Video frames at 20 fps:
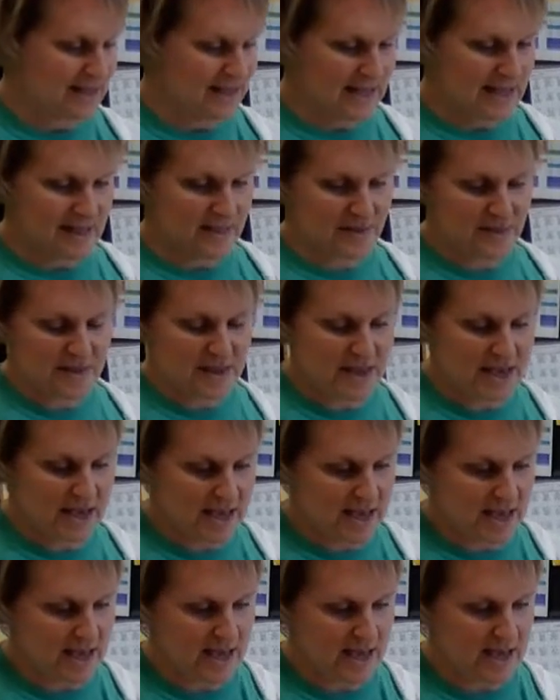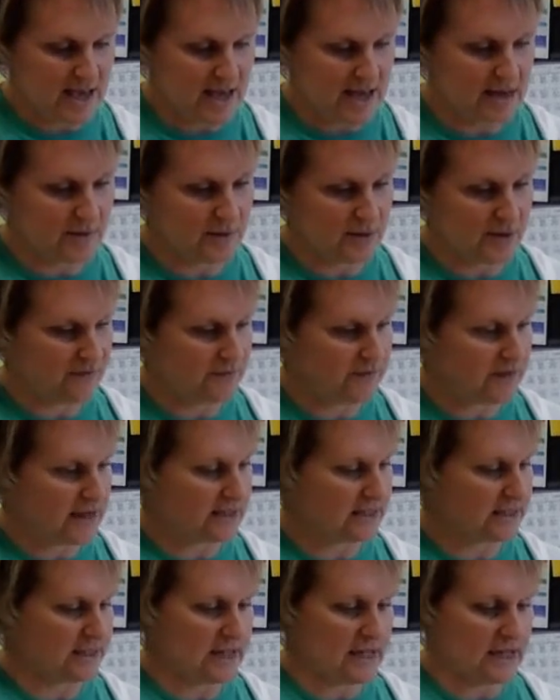And then what if I
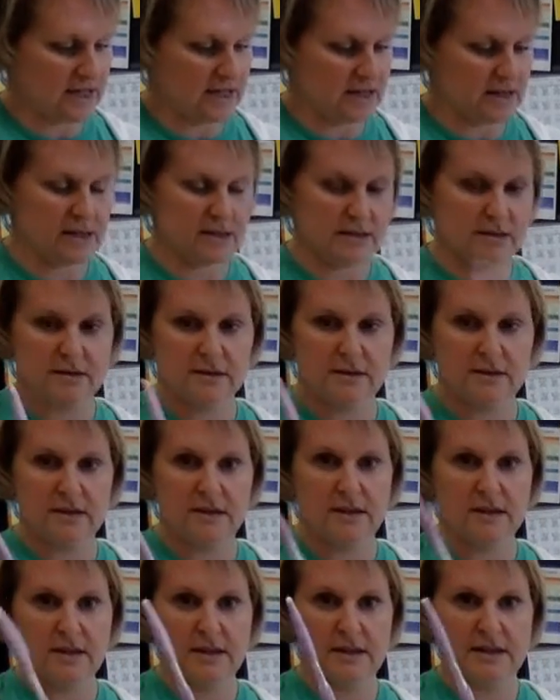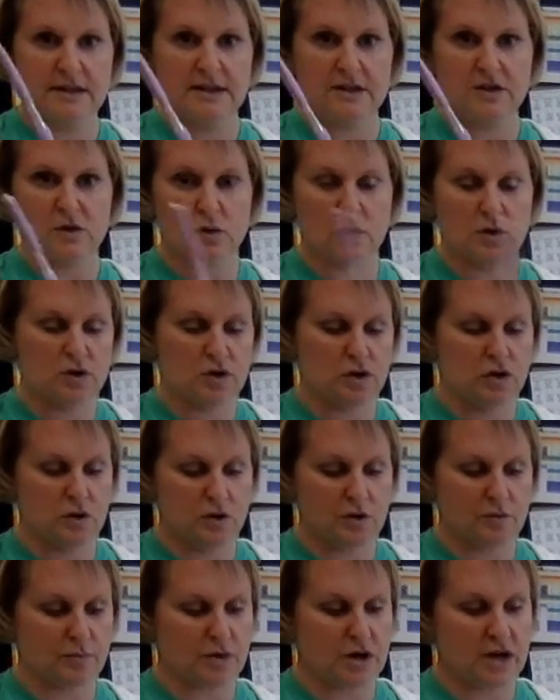take this old
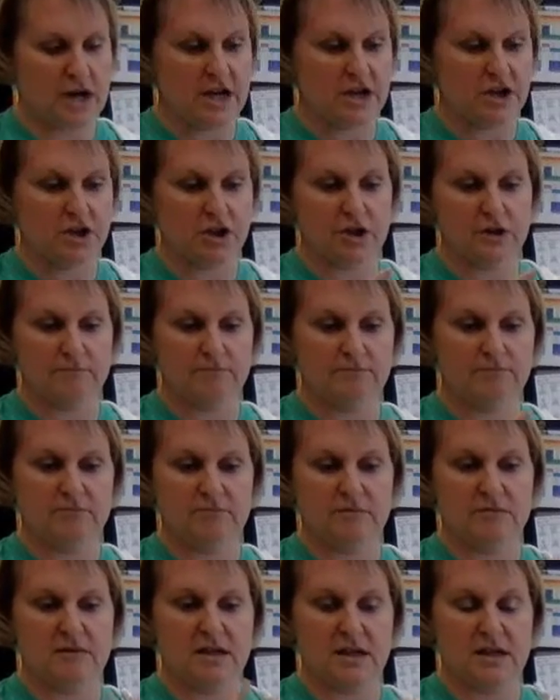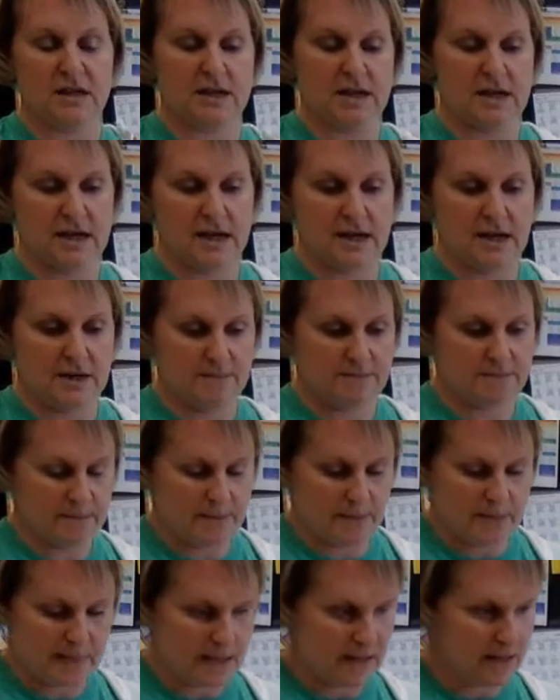toothbrush? Okay.
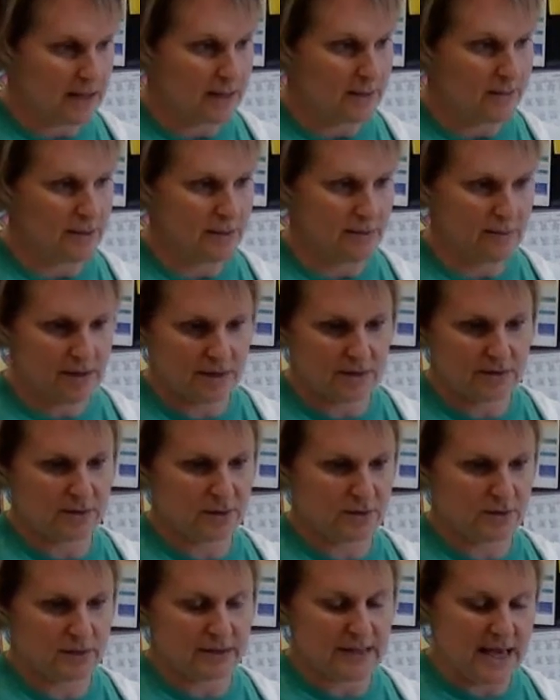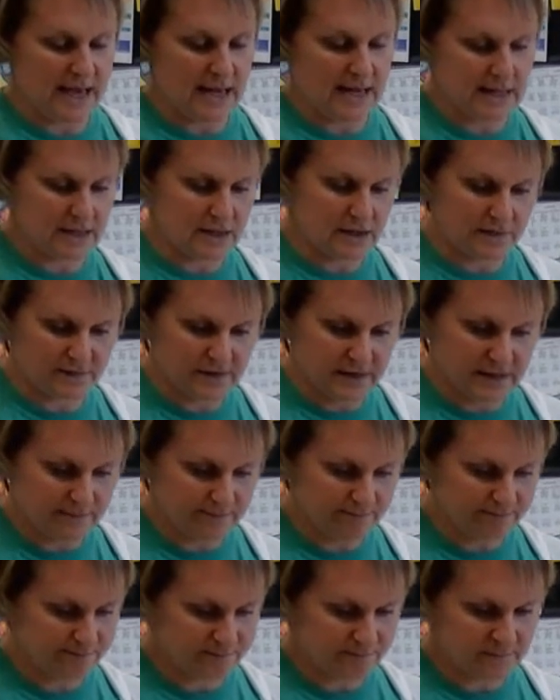Maybe I'll use that end of it.
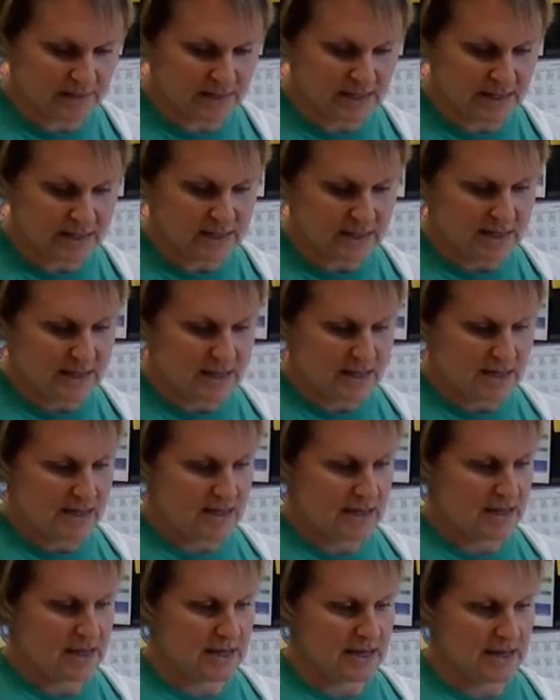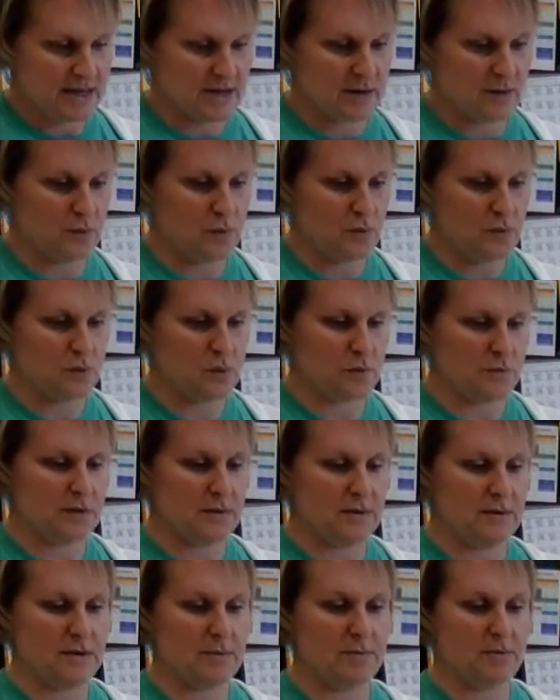And
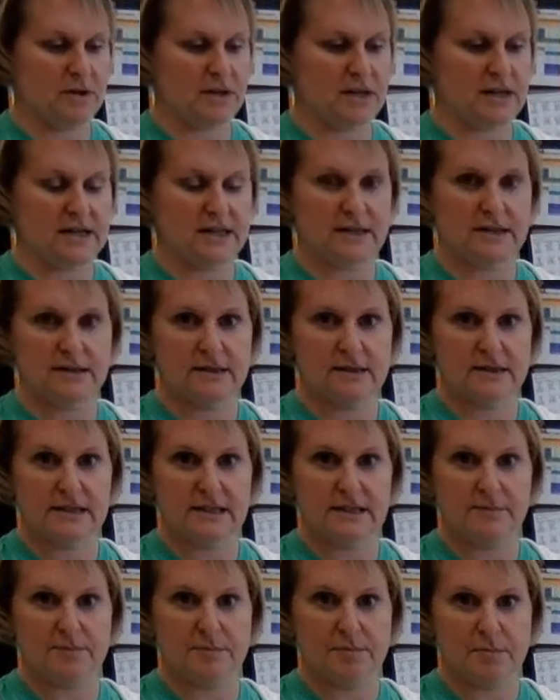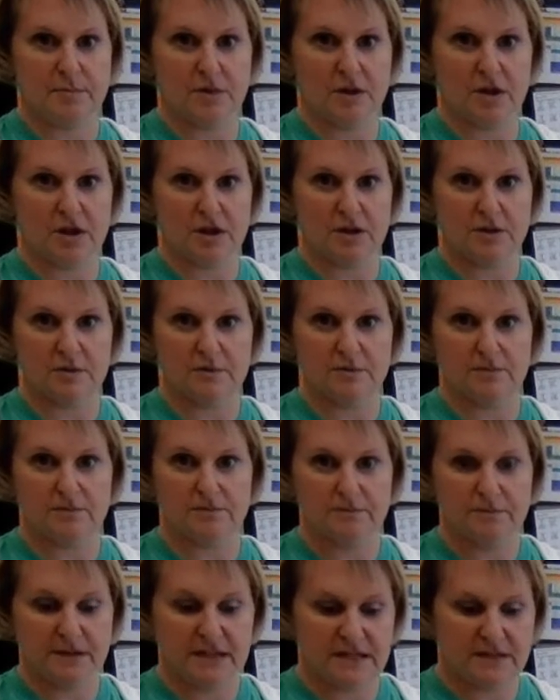maybe I'll put a little
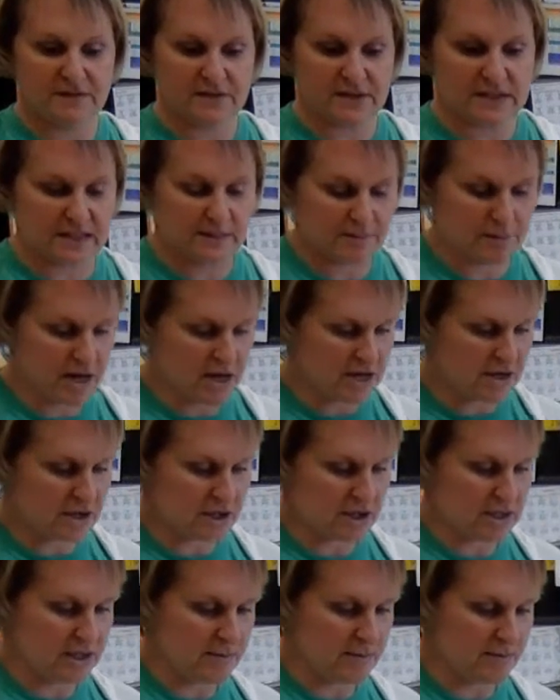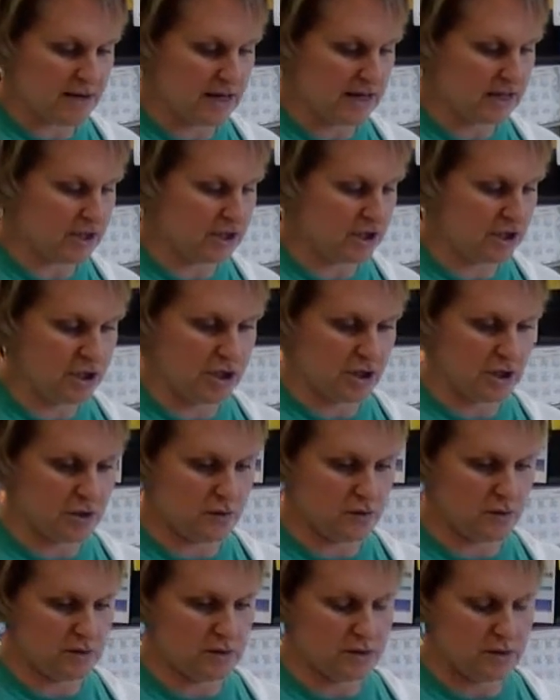piece of a sponge on the back
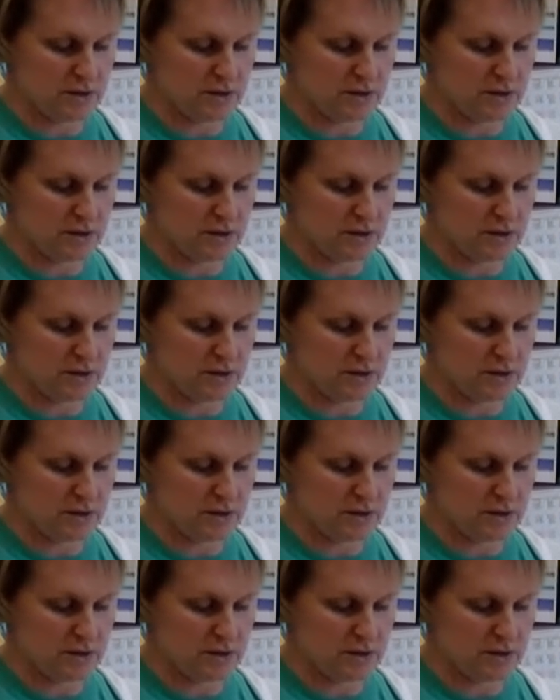too.